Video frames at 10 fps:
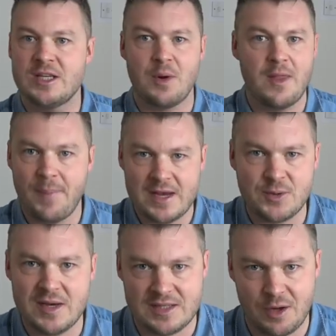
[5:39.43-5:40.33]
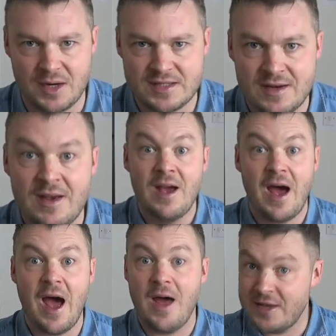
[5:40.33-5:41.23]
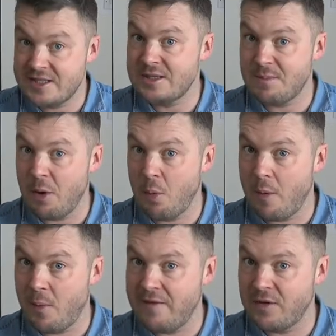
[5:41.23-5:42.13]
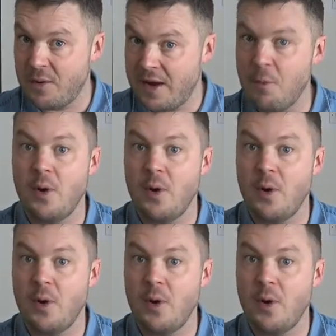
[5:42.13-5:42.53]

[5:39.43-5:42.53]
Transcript: and it's one of the best ways of doing it. Uh, this is my number one way of doing it.